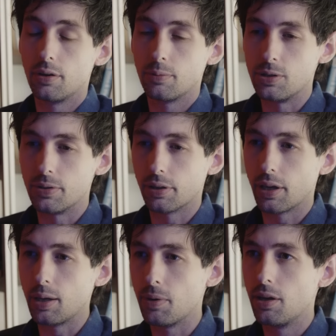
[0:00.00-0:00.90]
But you
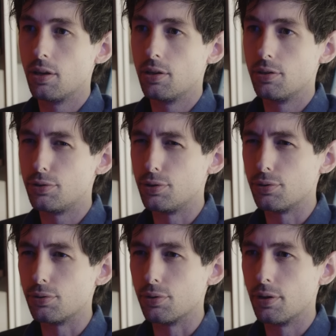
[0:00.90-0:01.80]
claim
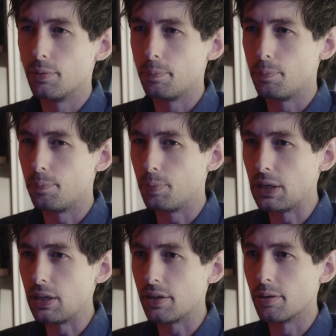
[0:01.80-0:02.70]
to
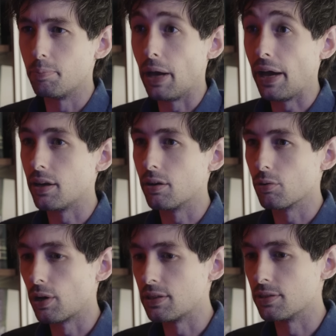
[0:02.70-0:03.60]
be combating
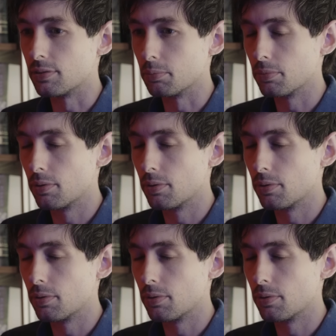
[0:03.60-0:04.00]
racism.